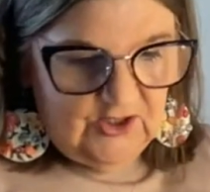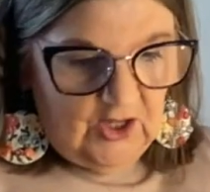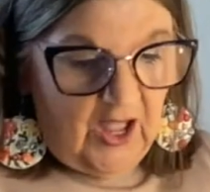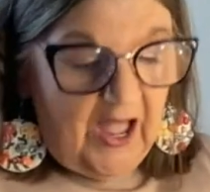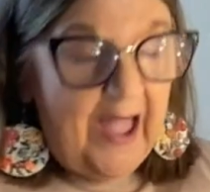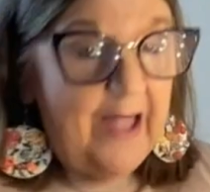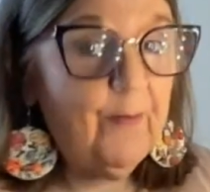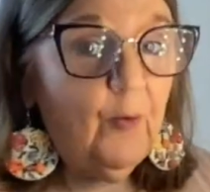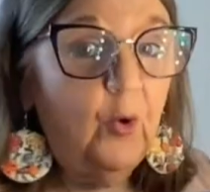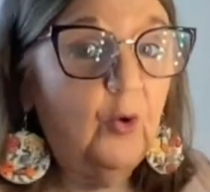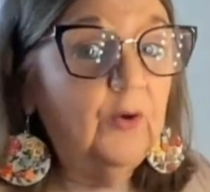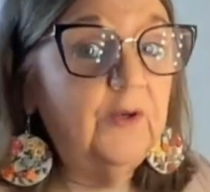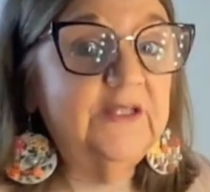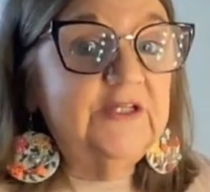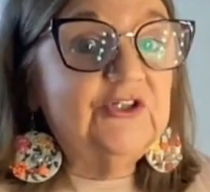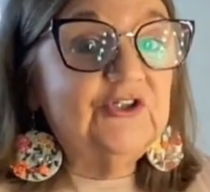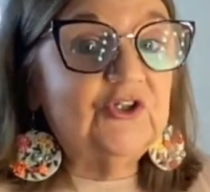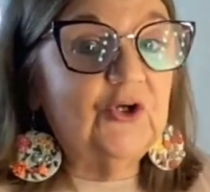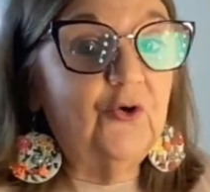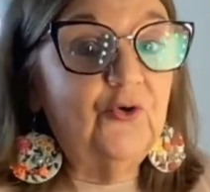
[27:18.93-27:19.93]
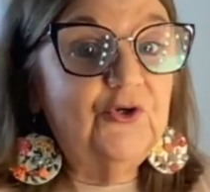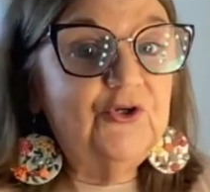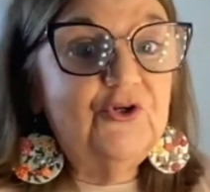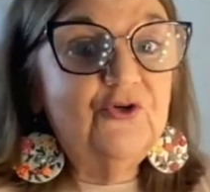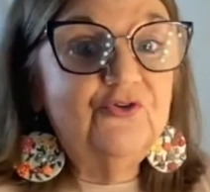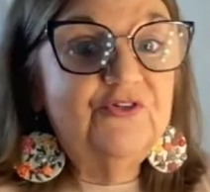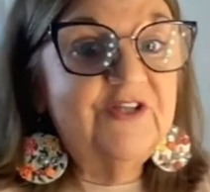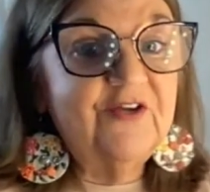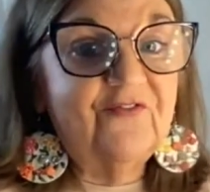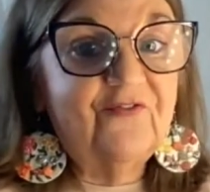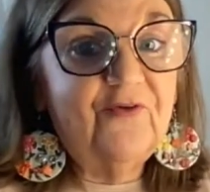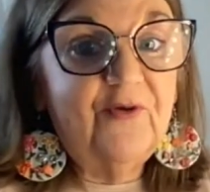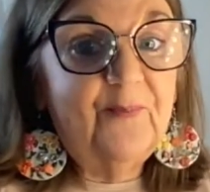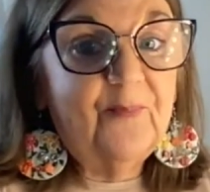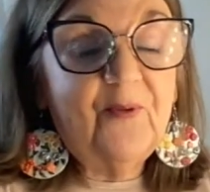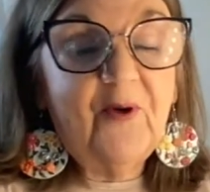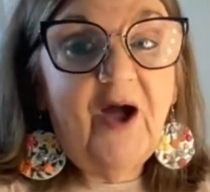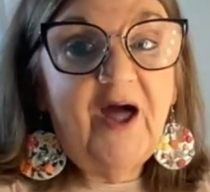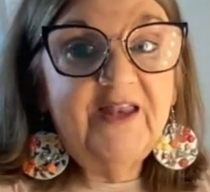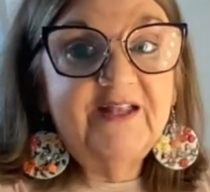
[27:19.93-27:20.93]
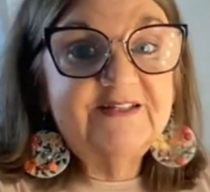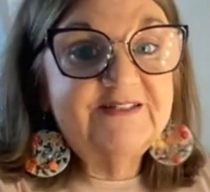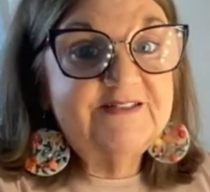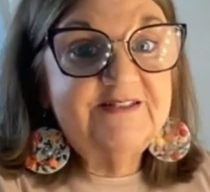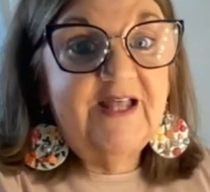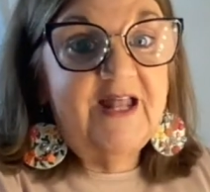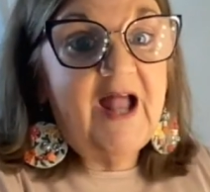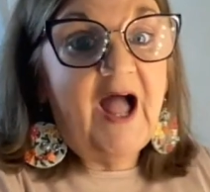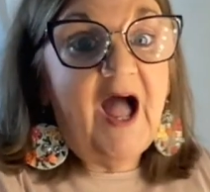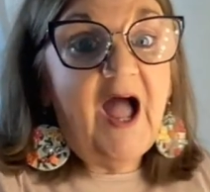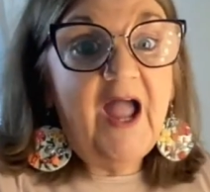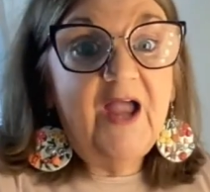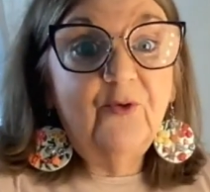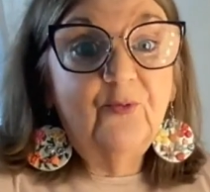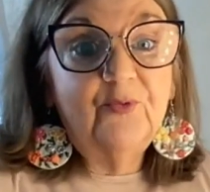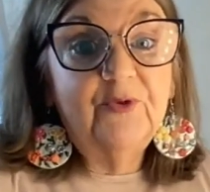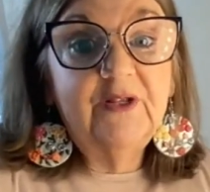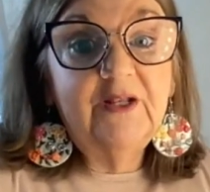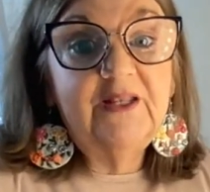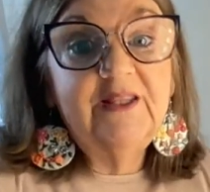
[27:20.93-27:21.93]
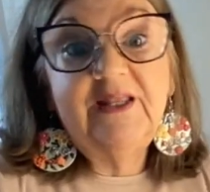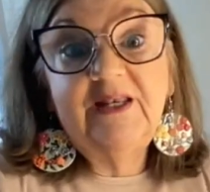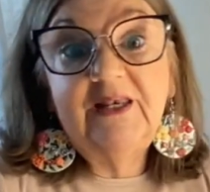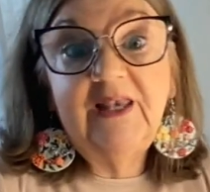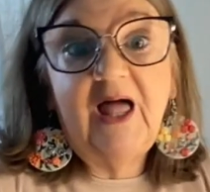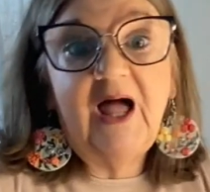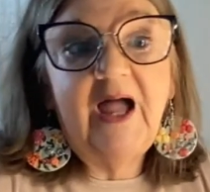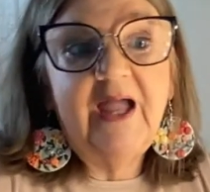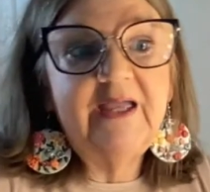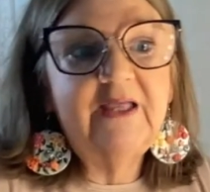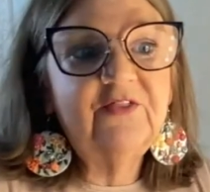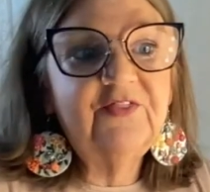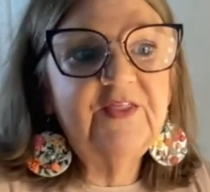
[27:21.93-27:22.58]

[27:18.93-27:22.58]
I'm only showing you different products that I really like,